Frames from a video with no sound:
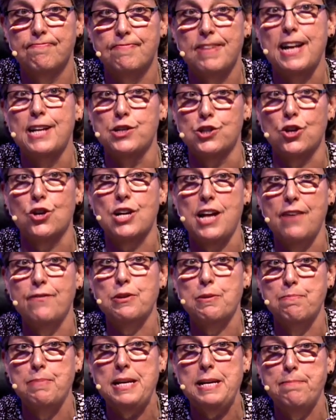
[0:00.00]
and start
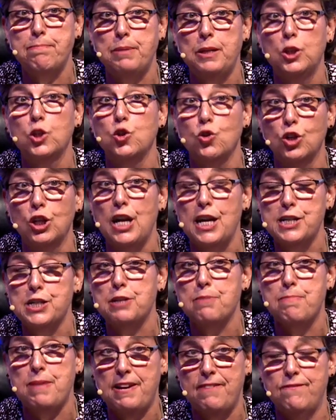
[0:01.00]
having people utilize the
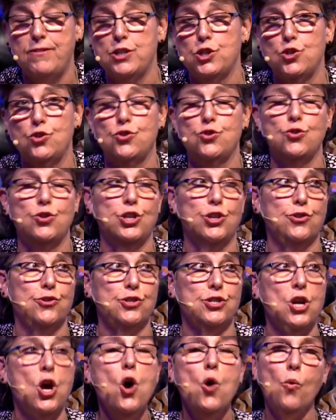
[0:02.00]
benefits in 2 years?